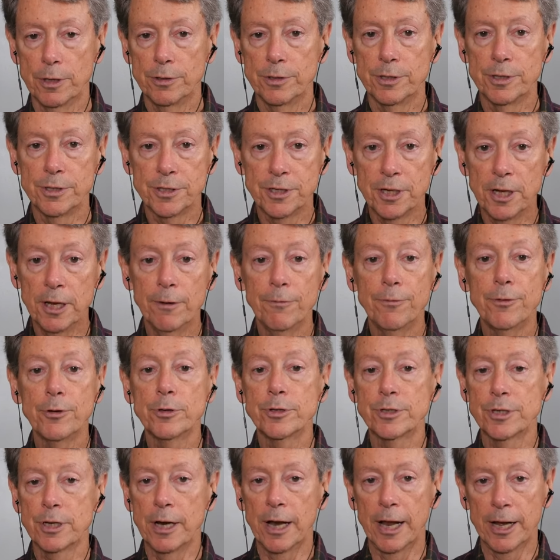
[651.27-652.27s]
to see if
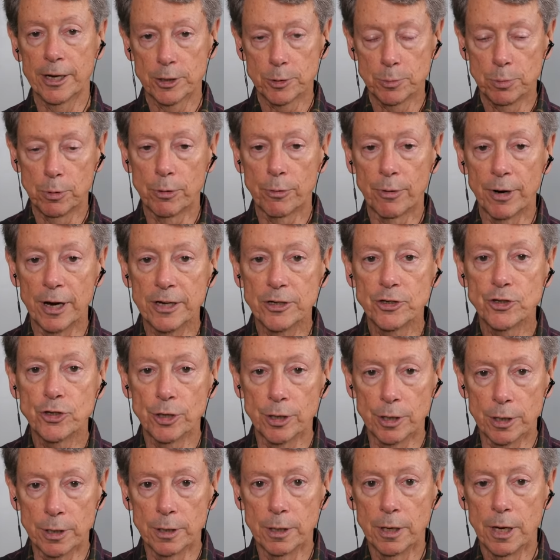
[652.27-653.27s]
there's an
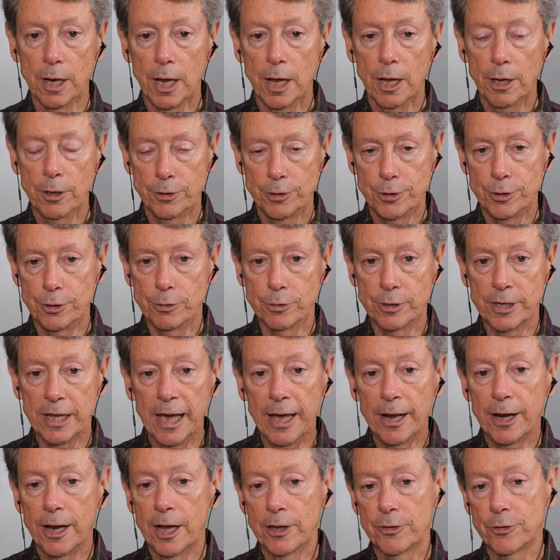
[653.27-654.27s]
exploration to
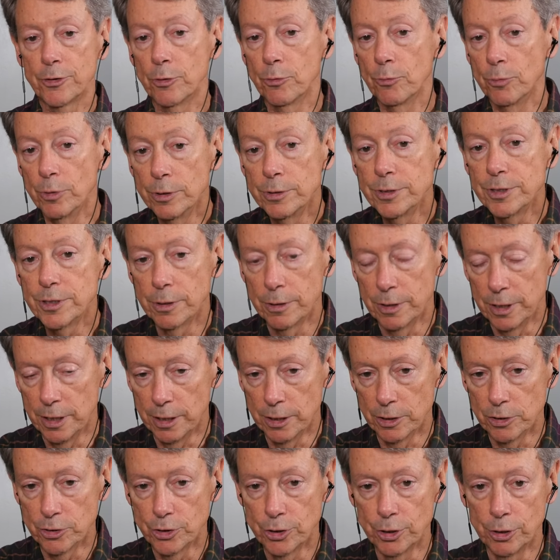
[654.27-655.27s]
get at the roots of
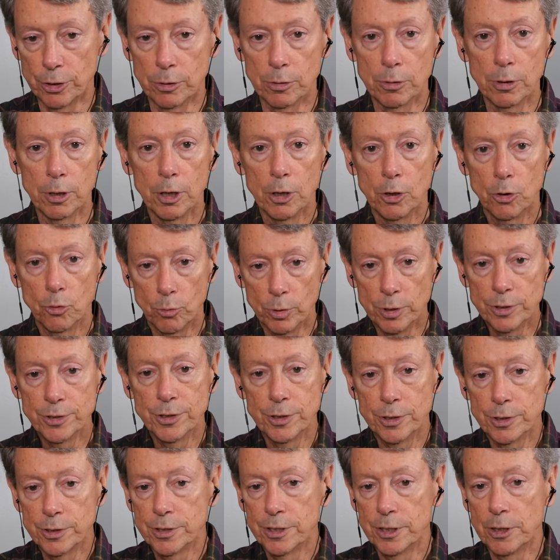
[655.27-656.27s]
the issue,
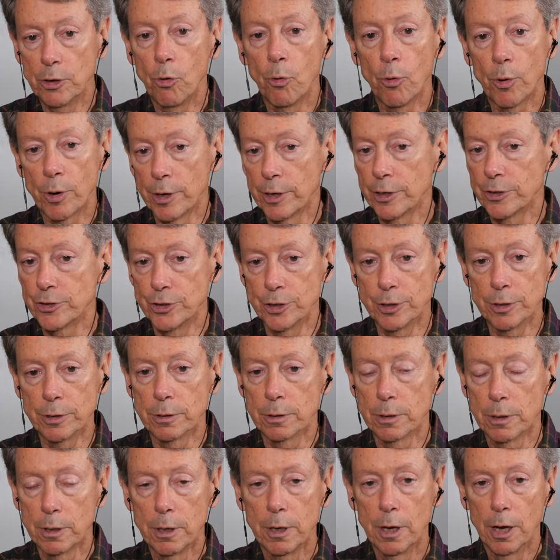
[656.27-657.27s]
which is the
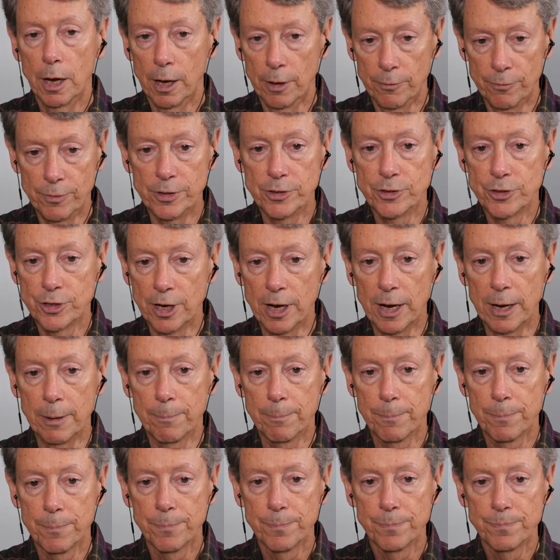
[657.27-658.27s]
origin of the
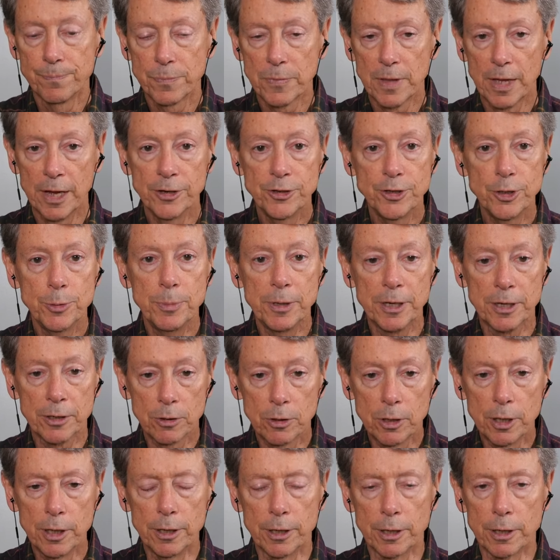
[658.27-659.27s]
shame. And to be
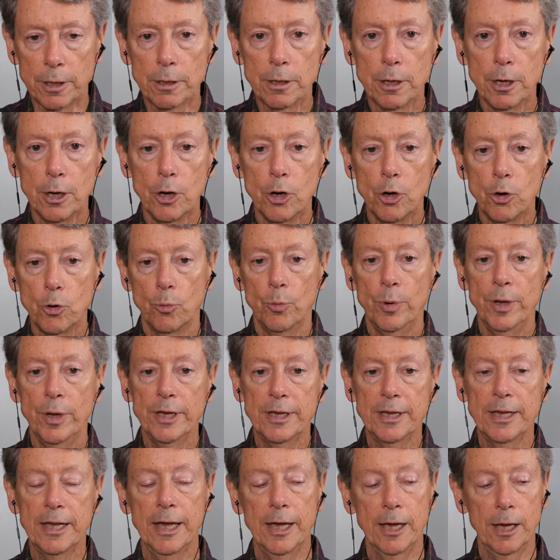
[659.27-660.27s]
clear, we
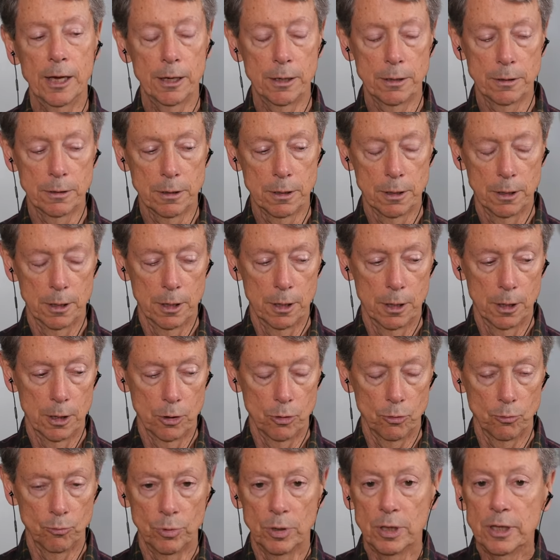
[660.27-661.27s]
can
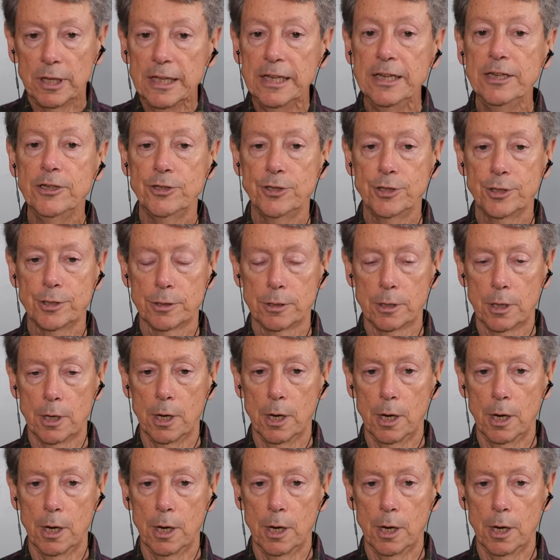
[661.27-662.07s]
release